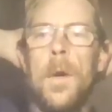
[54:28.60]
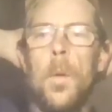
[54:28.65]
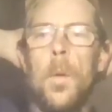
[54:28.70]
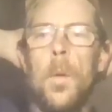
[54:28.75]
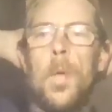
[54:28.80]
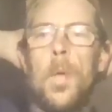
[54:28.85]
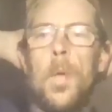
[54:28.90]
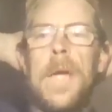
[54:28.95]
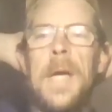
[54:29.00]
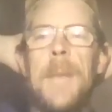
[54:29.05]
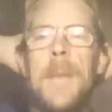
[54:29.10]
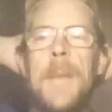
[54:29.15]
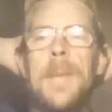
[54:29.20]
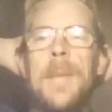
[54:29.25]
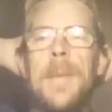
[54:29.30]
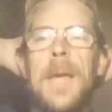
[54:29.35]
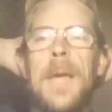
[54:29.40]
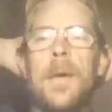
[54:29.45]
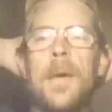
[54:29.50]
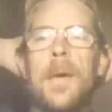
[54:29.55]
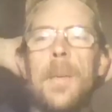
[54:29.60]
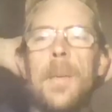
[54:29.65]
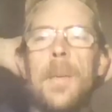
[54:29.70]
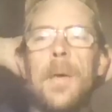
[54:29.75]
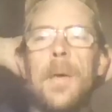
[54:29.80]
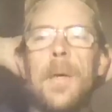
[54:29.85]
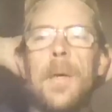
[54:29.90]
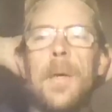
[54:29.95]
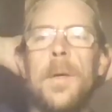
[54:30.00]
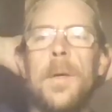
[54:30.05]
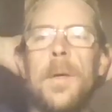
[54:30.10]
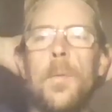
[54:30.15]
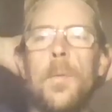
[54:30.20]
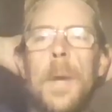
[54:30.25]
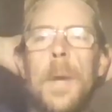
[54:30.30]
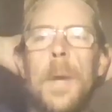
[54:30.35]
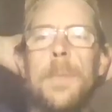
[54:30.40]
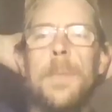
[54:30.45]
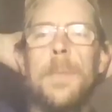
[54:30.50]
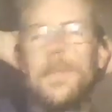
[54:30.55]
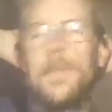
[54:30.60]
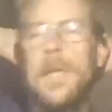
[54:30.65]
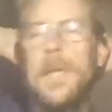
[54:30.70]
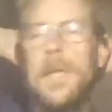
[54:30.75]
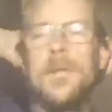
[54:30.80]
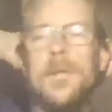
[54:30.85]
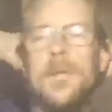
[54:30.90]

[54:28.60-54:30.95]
Where you at, PA Hillbilly? I